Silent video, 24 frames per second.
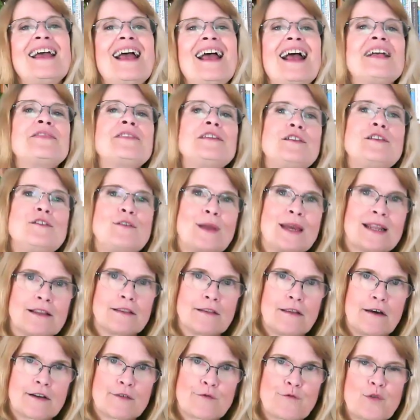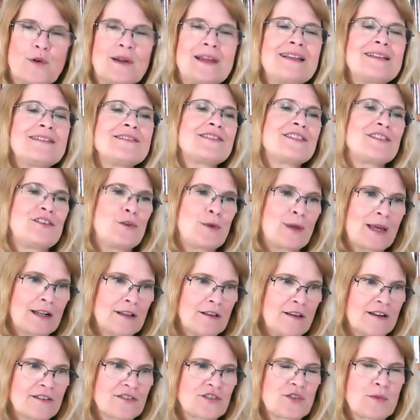And then you get a lot of friends and you get a
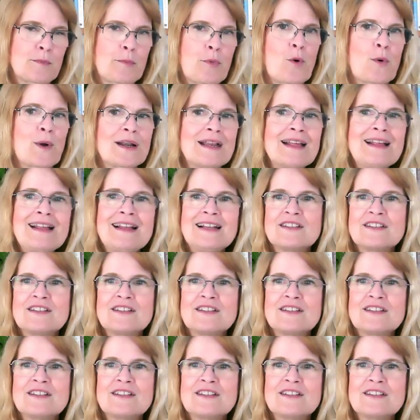lot of support.